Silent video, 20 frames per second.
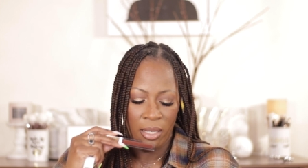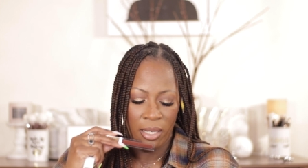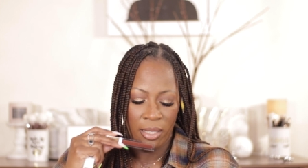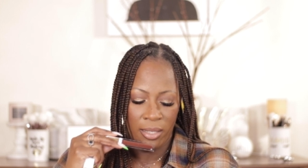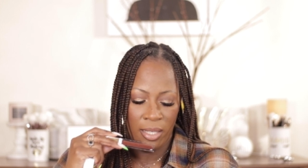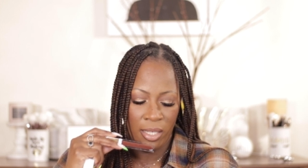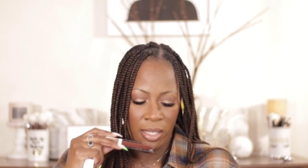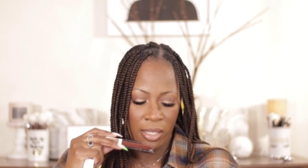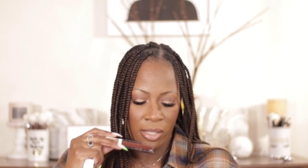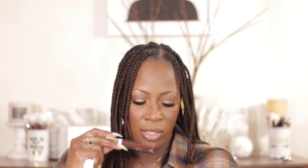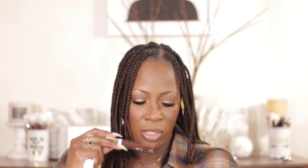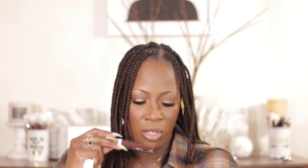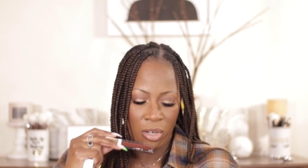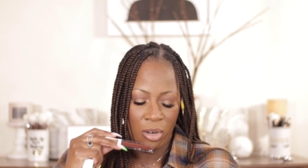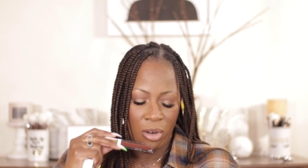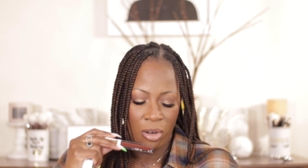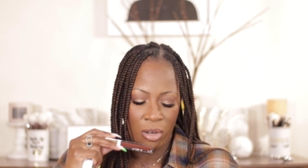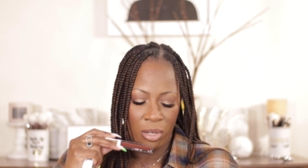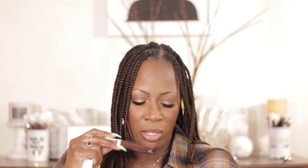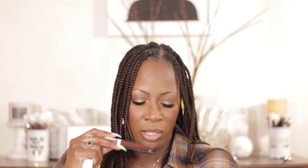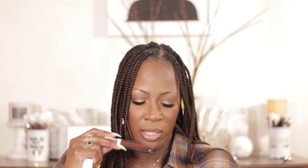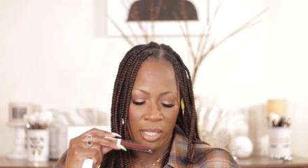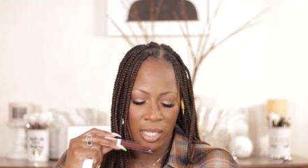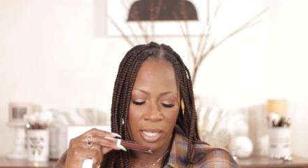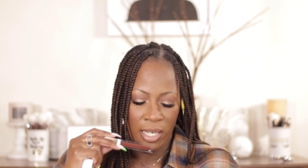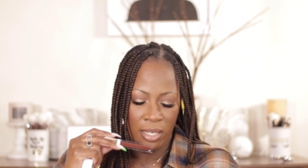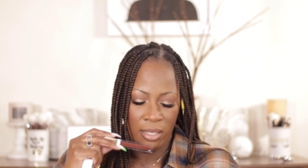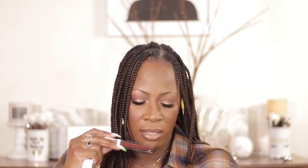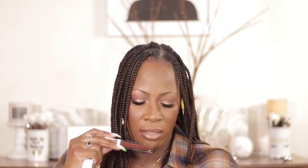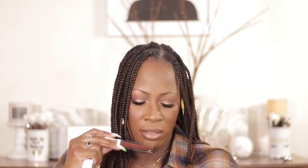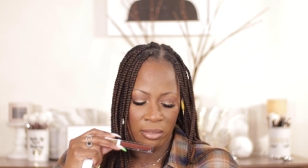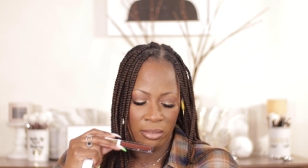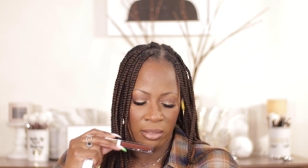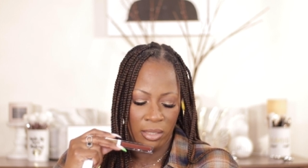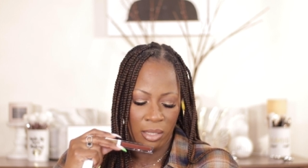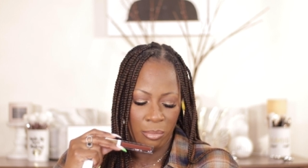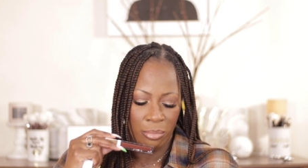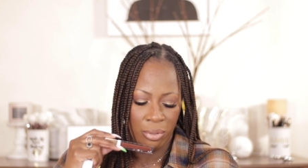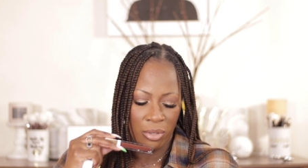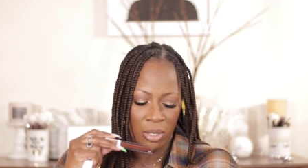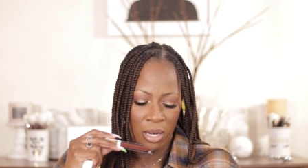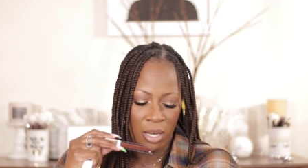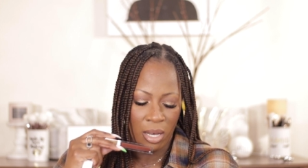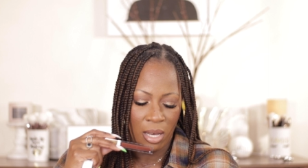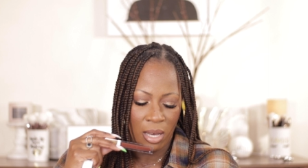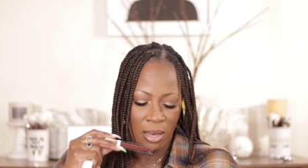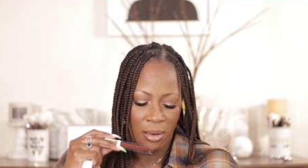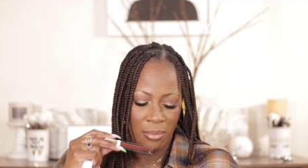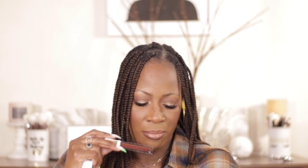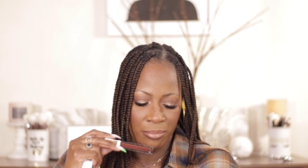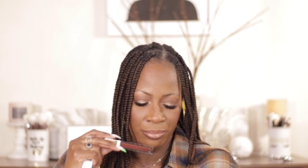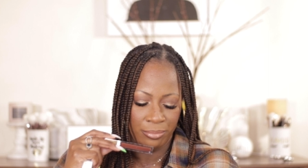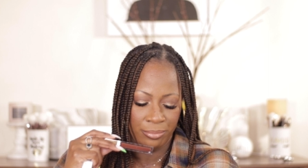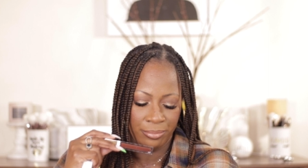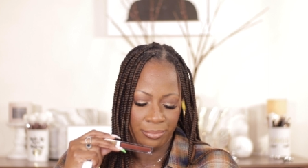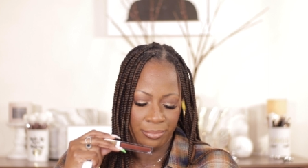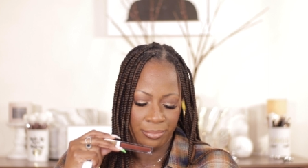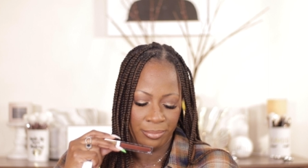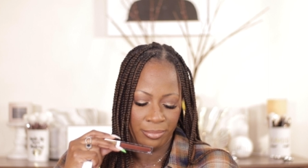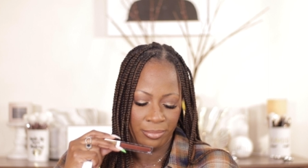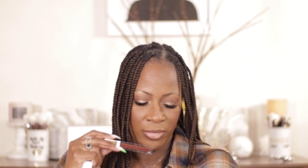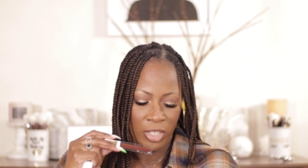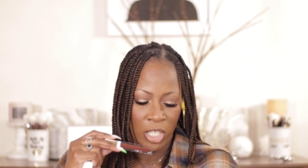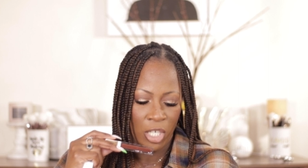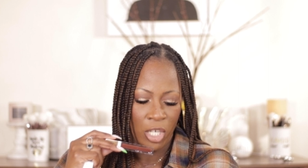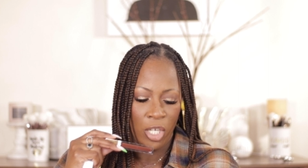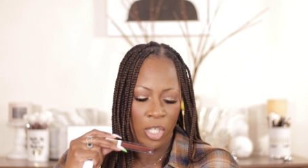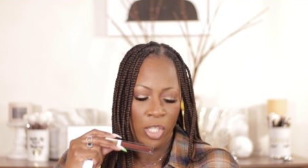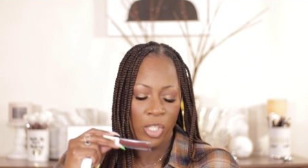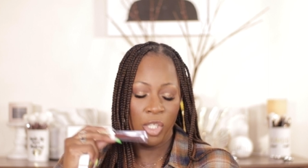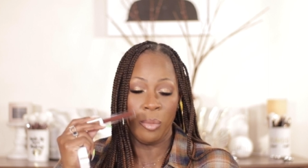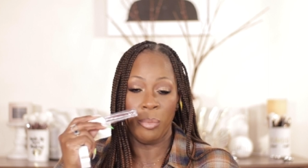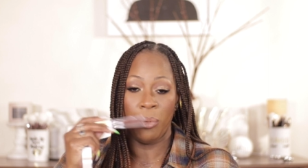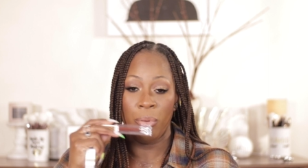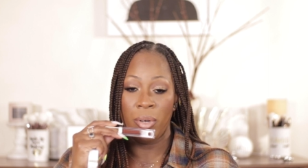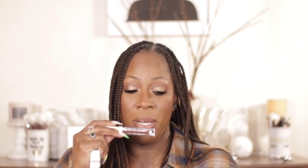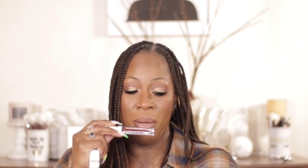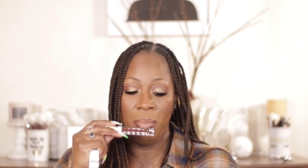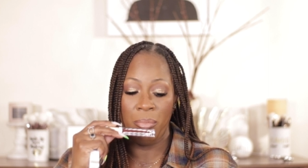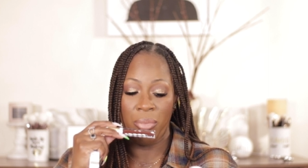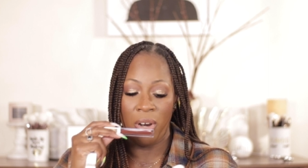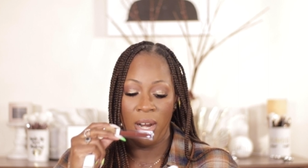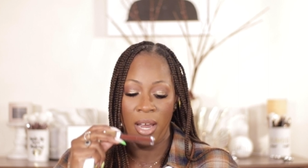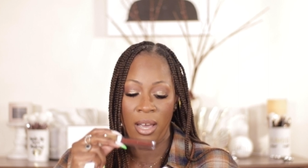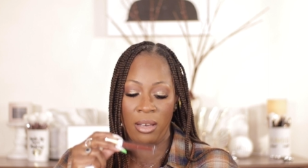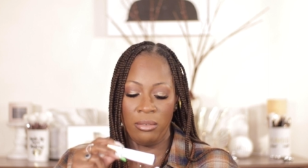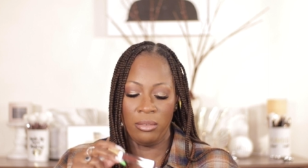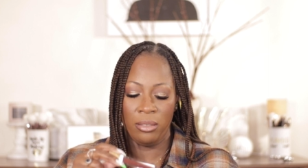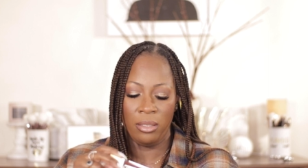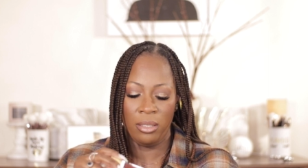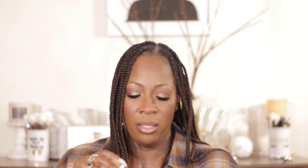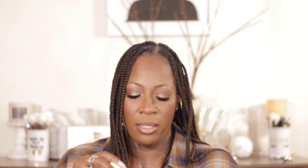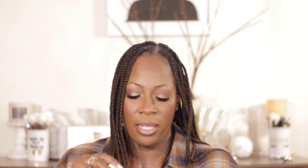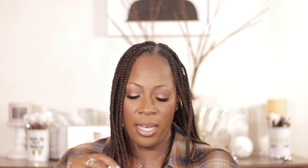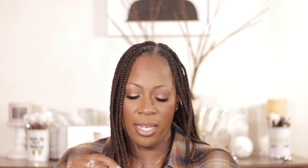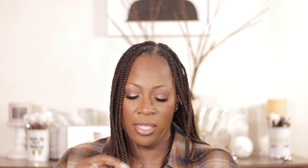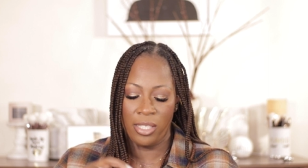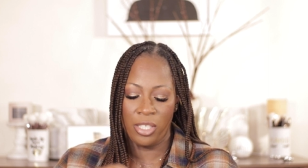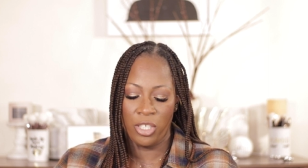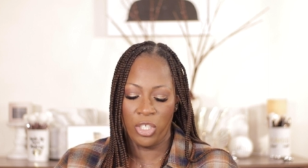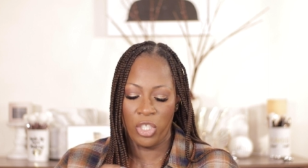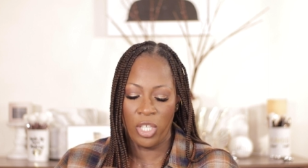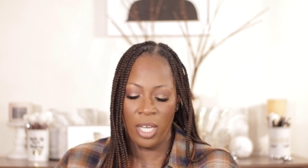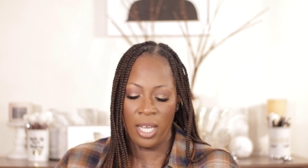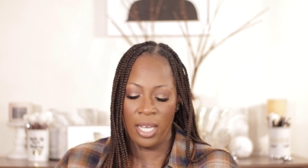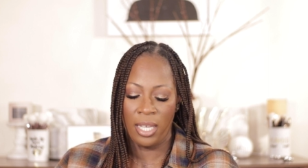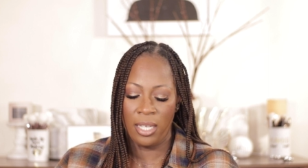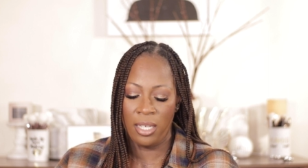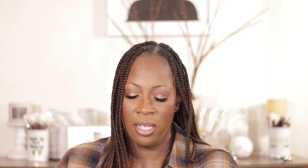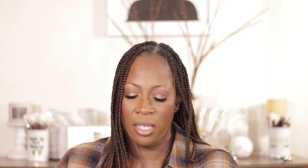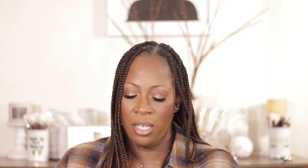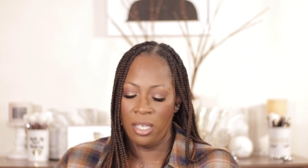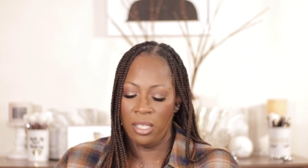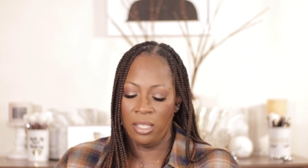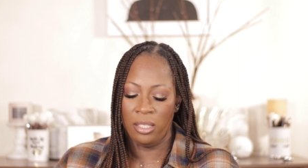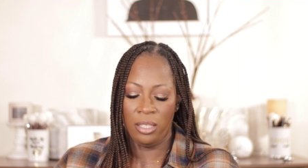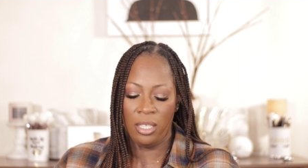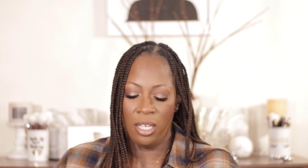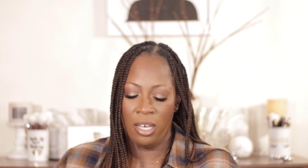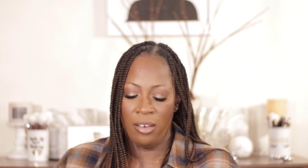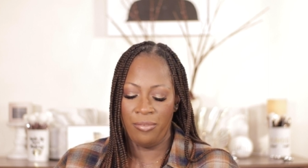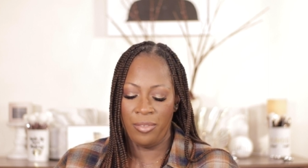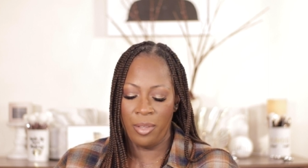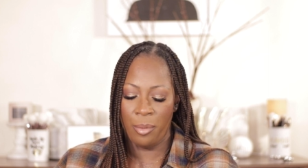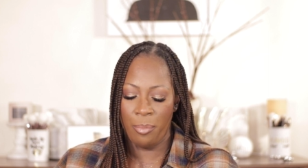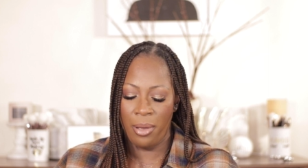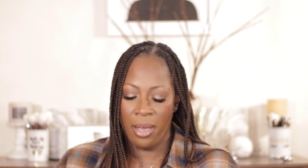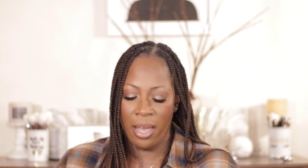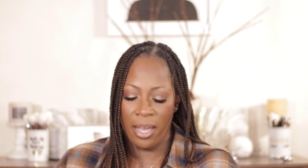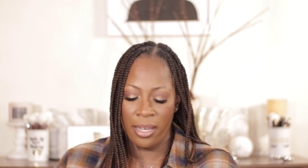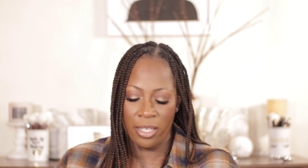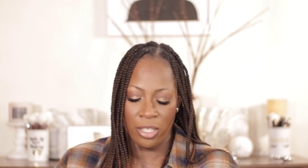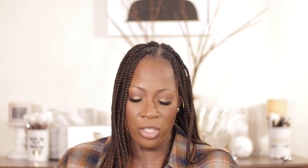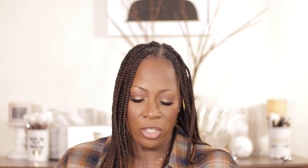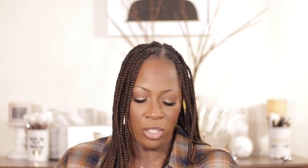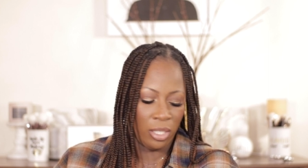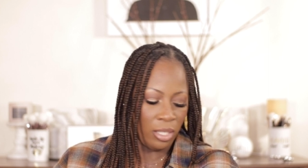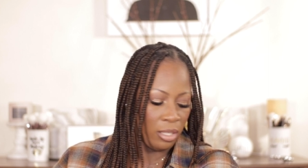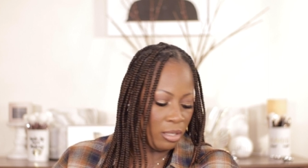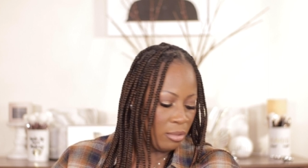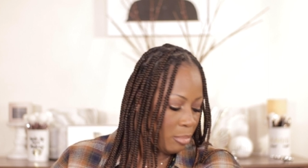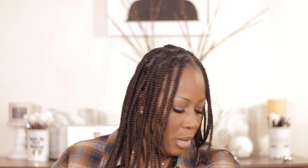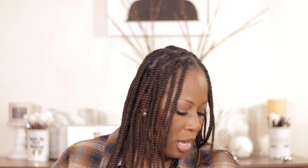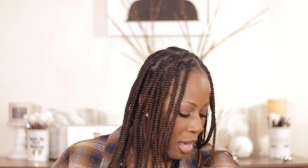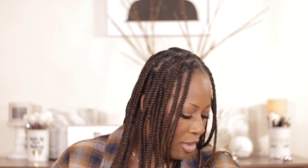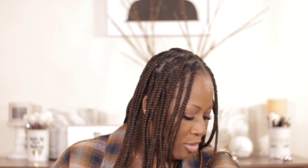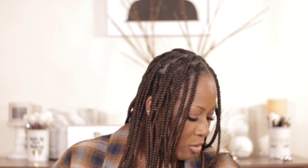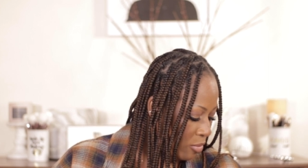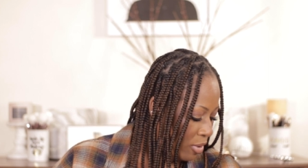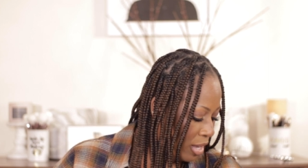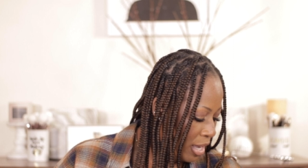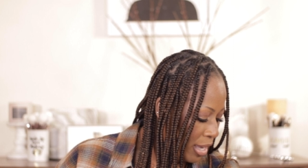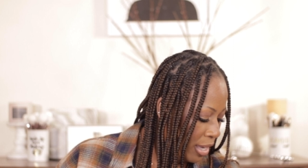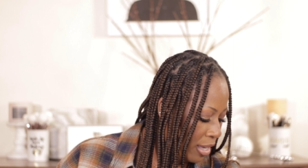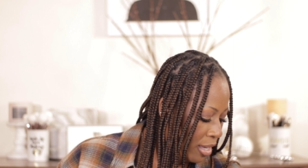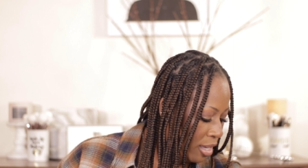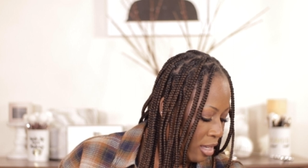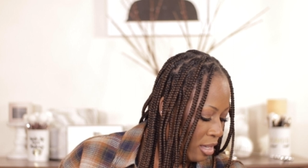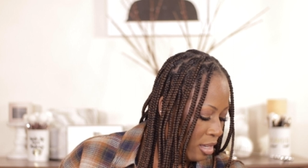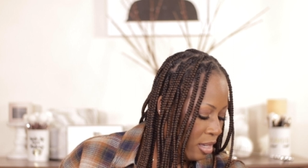I think it's called Le, Le um, Supreme Brown. That's the shade. Love the packaging, by the way.